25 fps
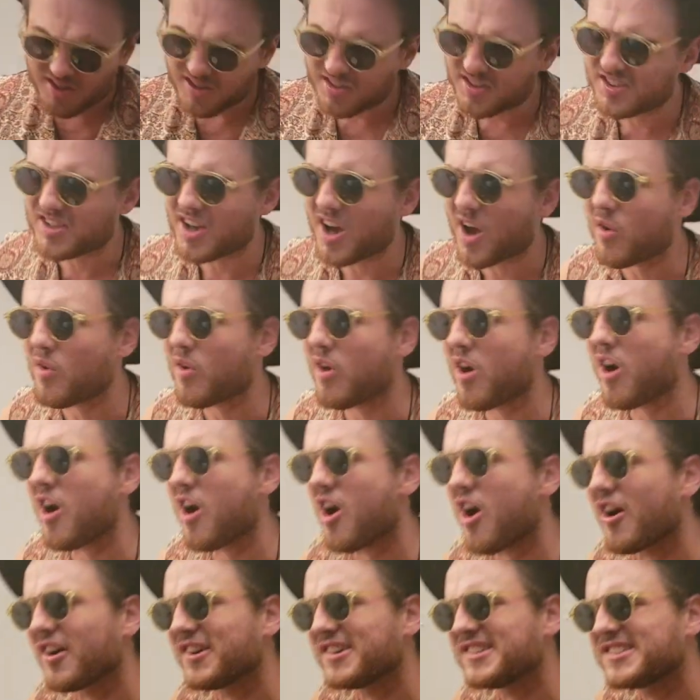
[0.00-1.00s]
So
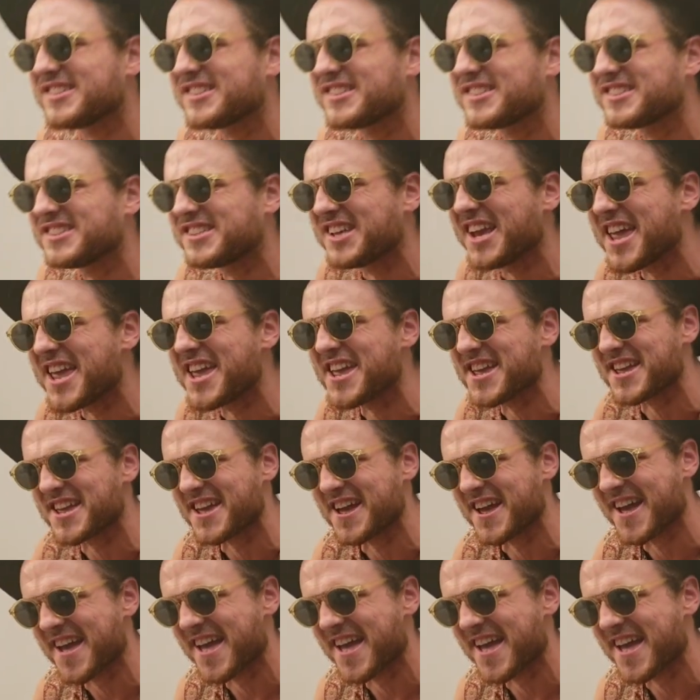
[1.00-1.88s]
I sing,